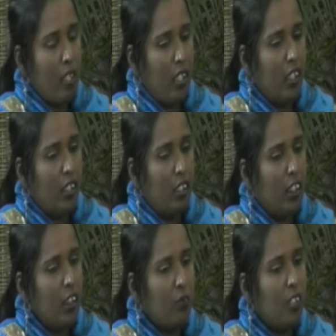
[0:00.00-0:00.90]
And
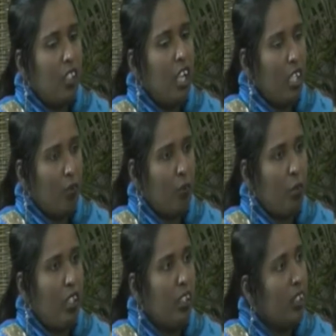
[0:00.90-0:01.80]
it's very hard
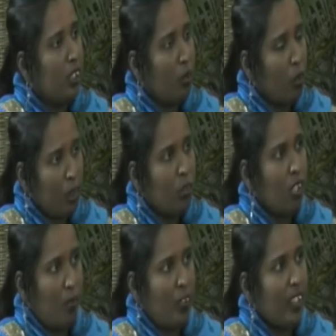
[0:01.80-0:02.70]
for, and it
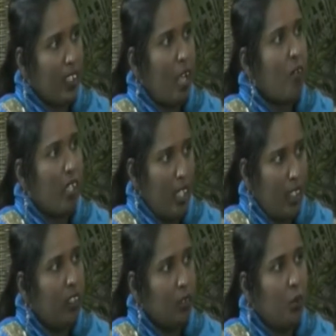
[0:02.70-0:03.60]
also affects our
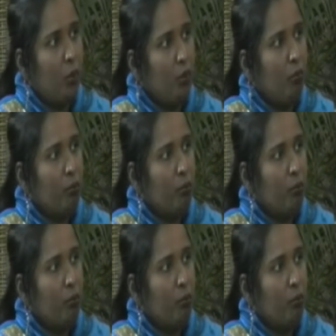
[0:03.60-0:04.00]
health too,